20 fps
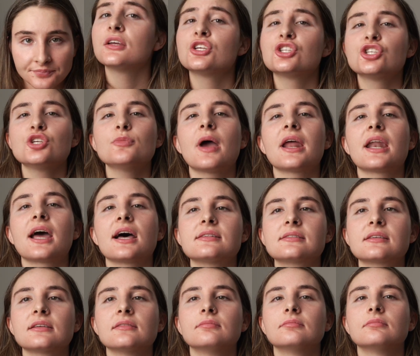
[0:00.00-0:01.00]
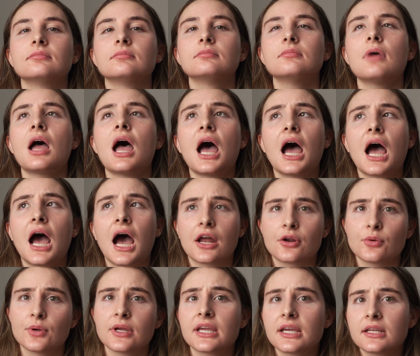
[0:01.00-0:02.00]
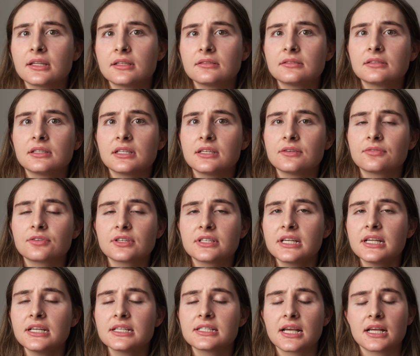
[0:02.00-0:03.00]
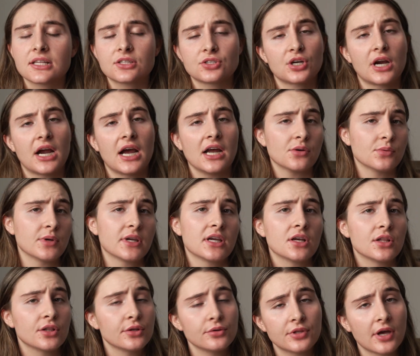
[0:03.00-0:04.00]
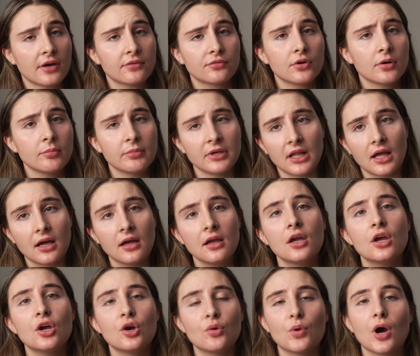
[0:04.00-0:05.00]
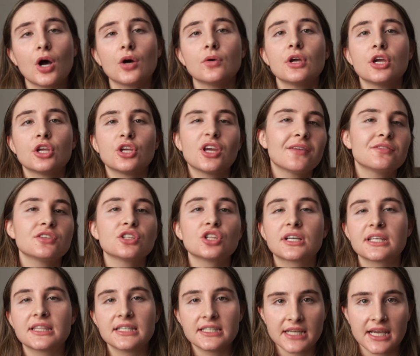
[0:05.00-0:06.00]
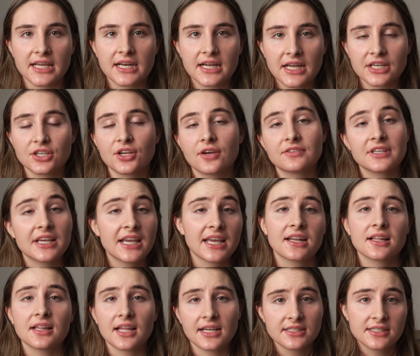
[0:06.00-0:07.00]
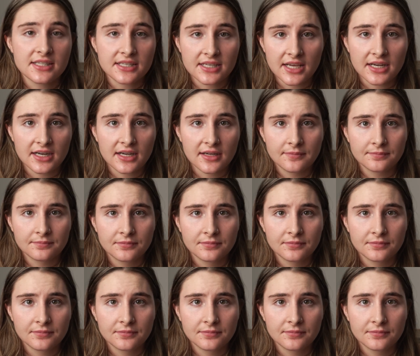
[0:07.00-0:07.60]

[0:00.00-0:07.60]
So you might ask, how do we get the different data sets, or how do we conclude that formula? Well, you have to look at the data and you have to analyze the data.